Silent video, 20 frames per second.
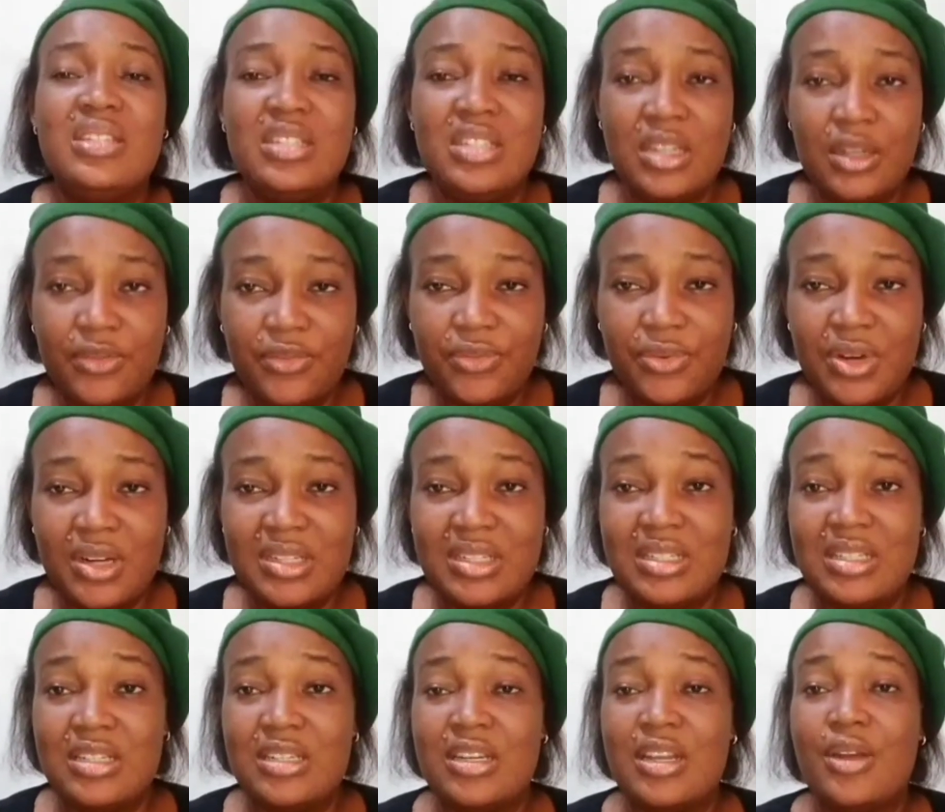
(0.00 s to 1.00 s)
different
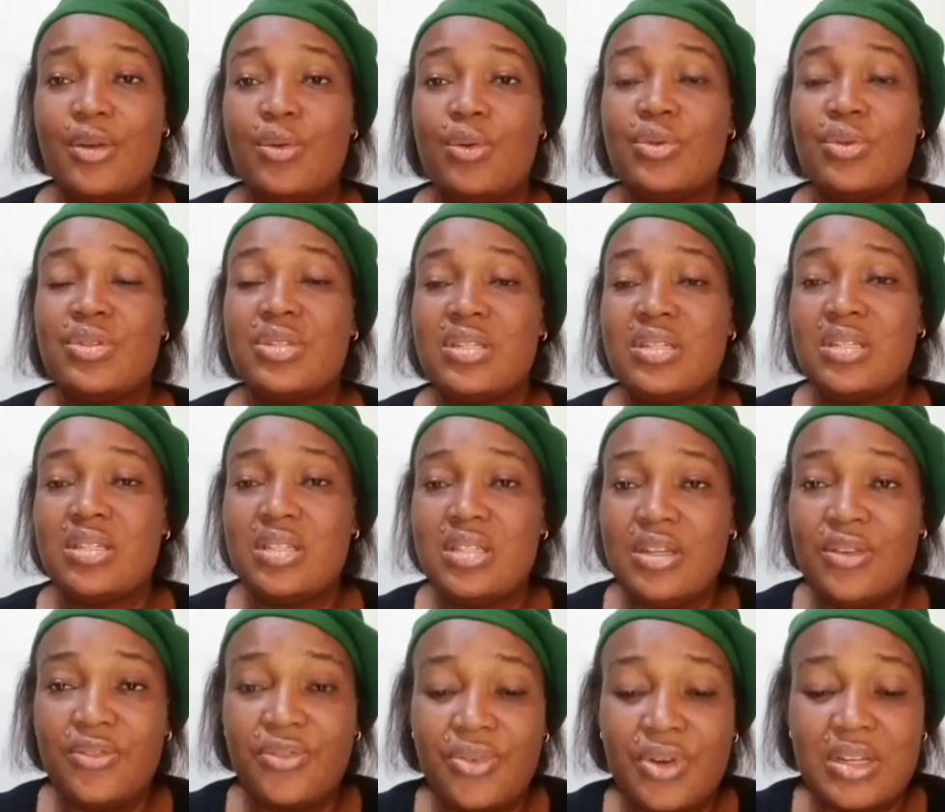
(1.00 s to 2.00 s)
scenarios,
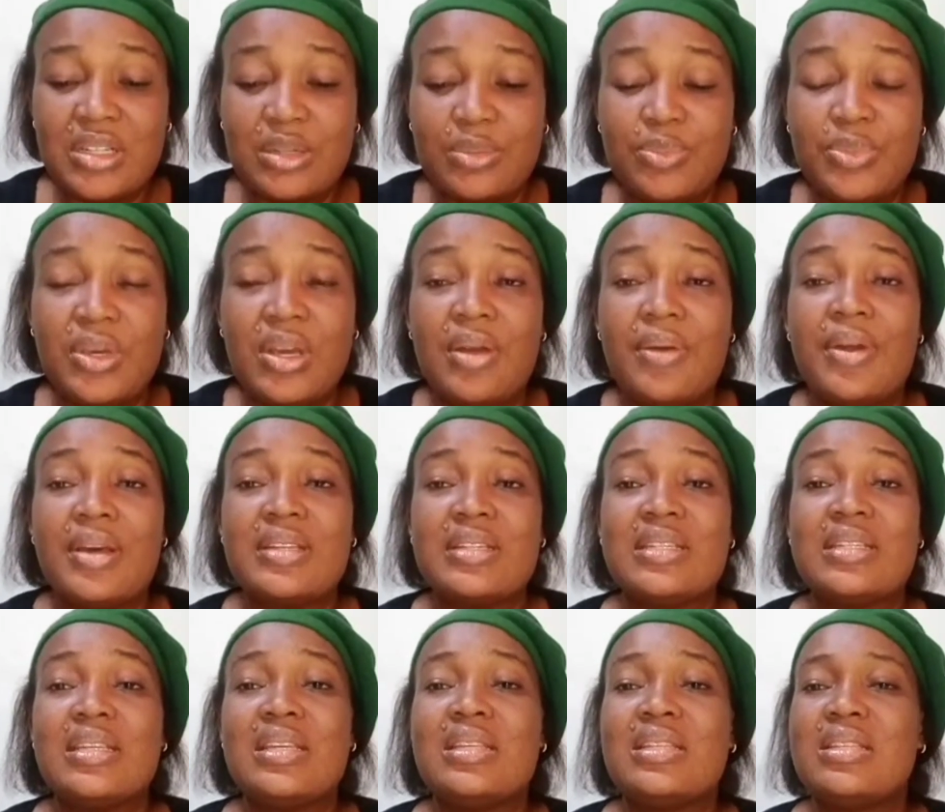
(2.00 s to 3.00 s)
different
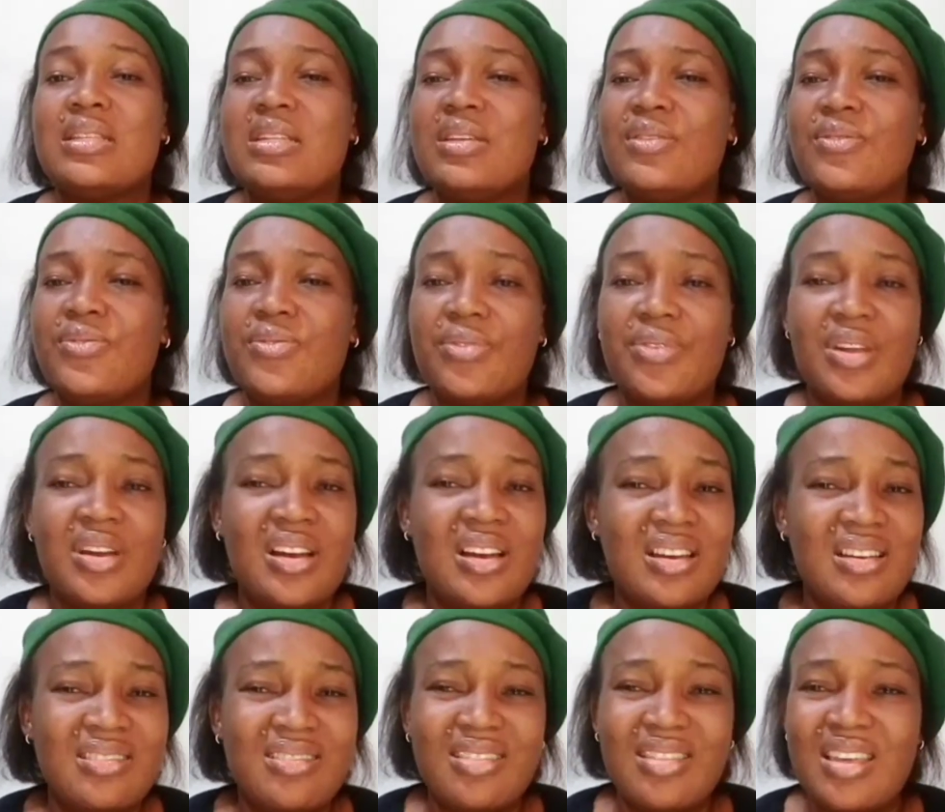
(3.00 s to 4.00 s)
appearances,
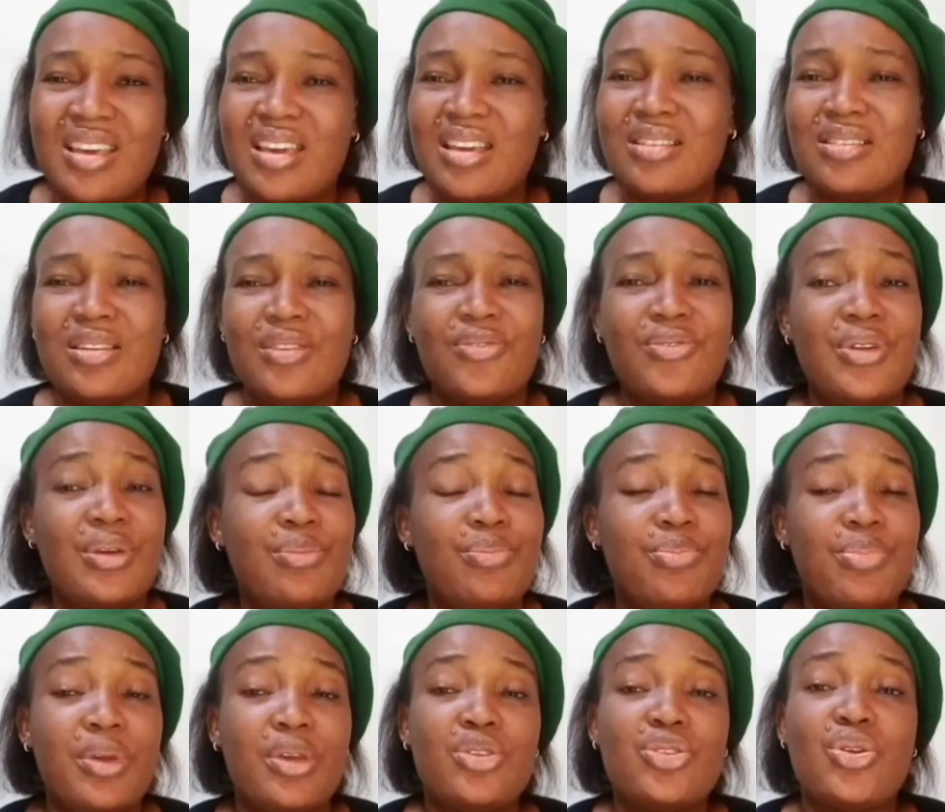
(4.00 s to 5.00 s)
different thing,
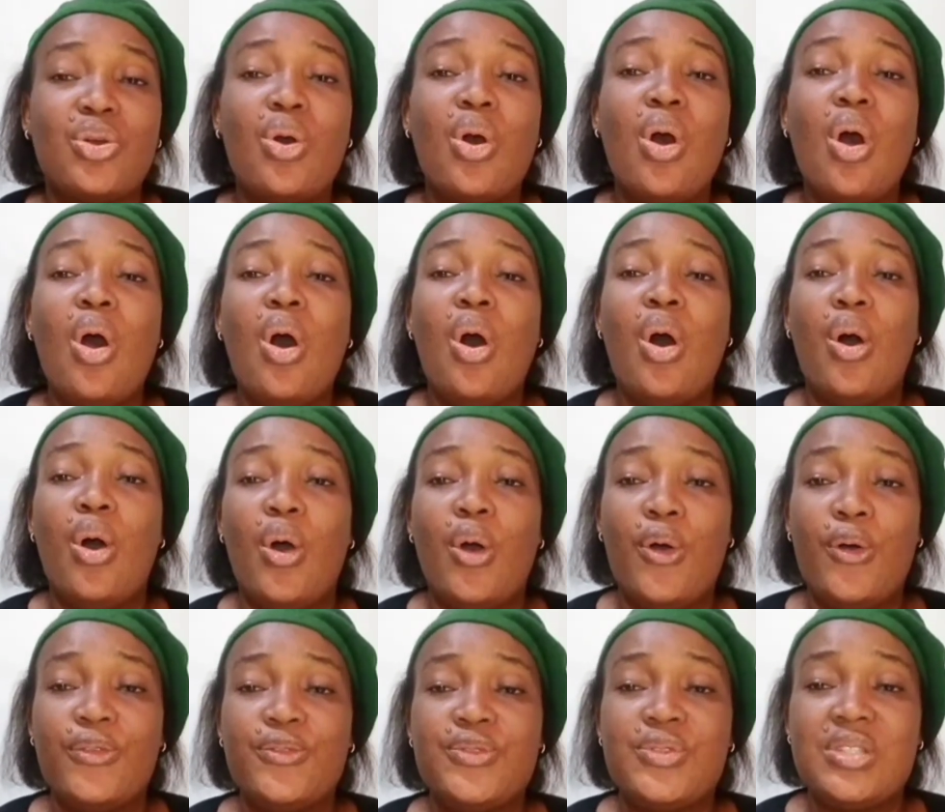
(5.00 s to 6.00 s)
different picture
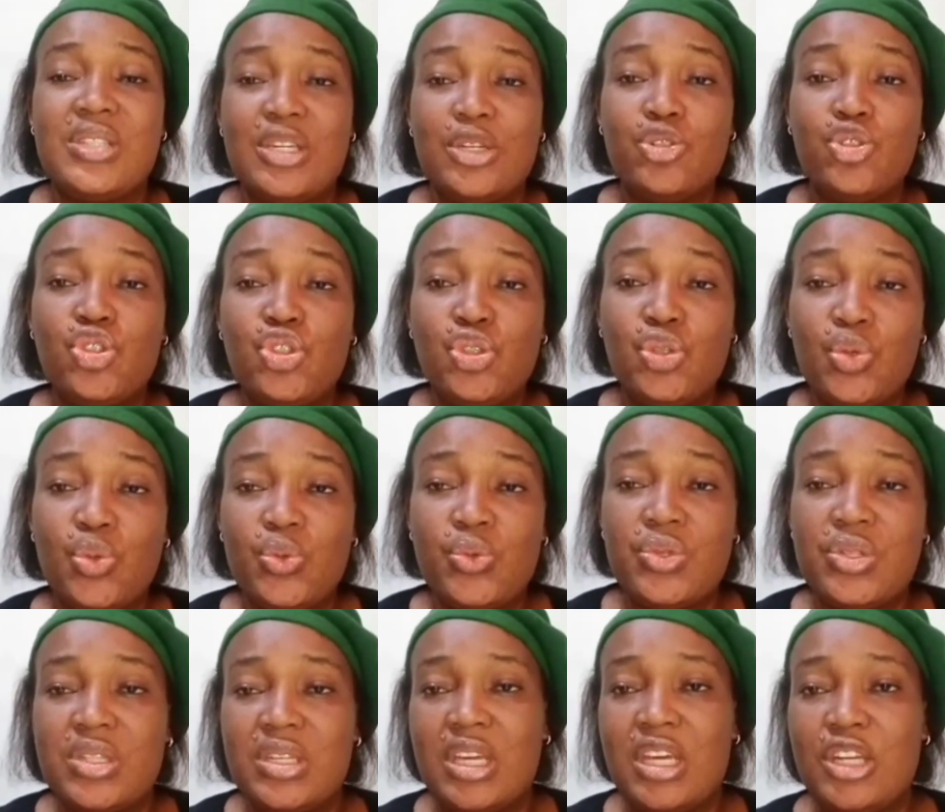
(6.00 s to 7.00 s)
of seeing
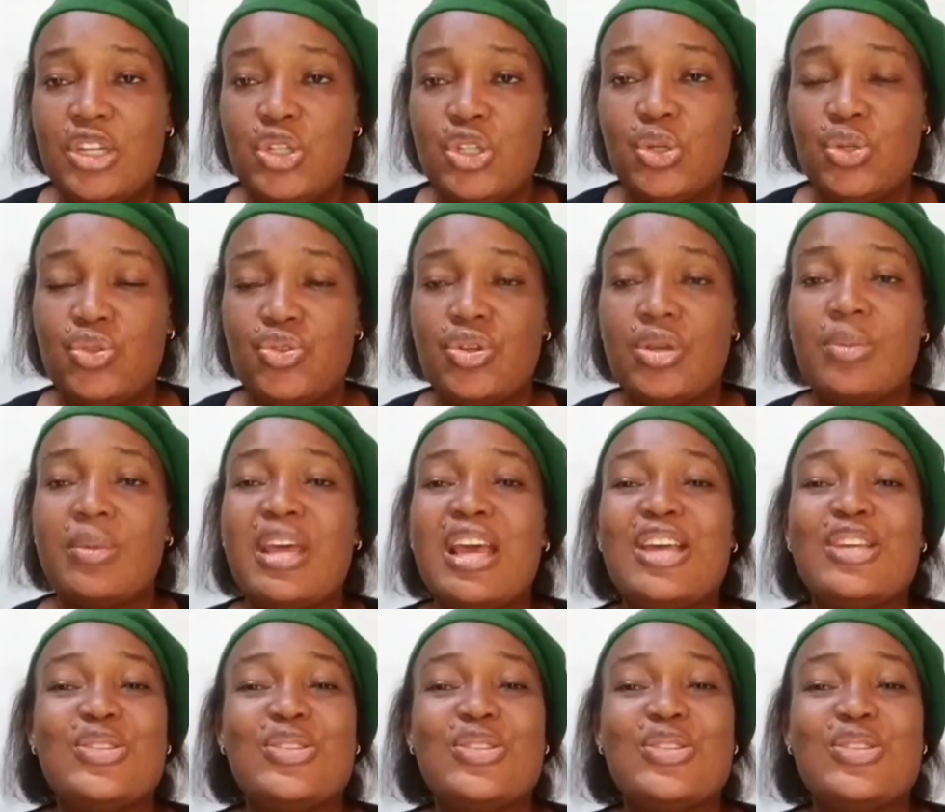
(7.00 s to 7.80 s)
shoes in your dream.